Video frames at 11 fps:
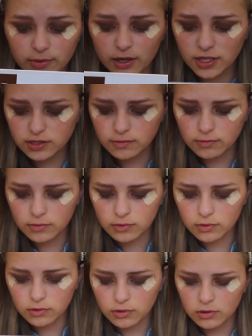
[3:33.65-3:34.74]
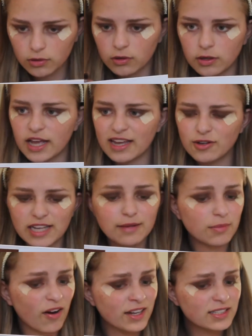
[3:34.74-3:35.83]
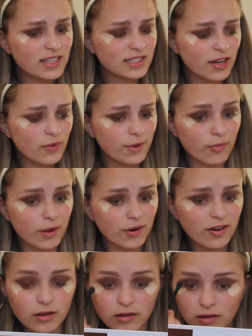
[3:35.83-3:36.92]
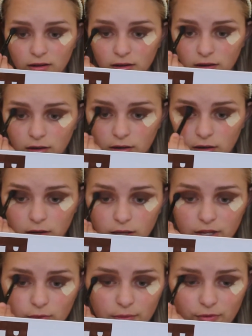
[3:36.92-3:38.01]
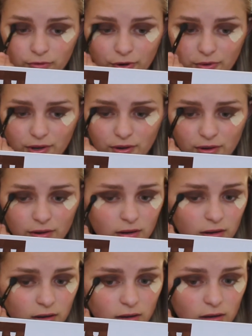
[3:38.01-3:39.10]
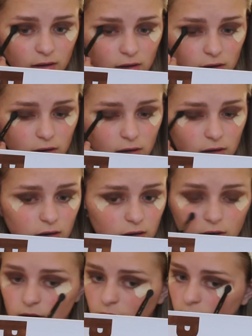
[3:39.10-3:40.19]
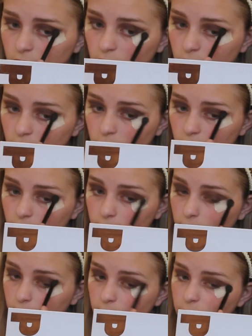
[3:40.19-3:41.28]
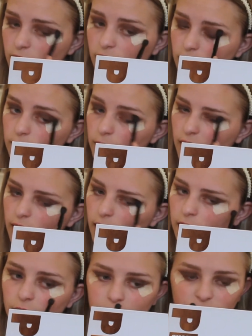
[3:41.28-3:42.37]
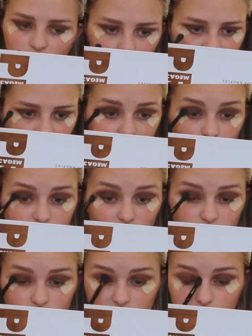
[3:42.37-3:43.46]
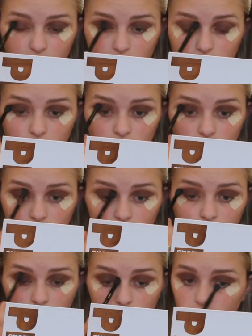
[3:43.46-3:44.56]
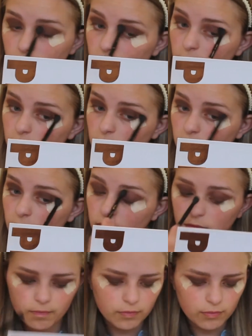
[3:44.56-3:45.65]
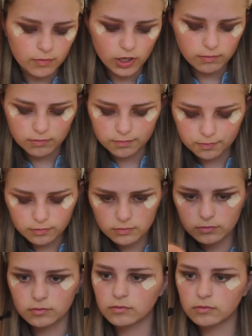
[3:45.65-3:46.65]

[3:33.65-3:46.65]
because if you don't, then I I have no idea. If you don't, then you don't, and that's not good. You might not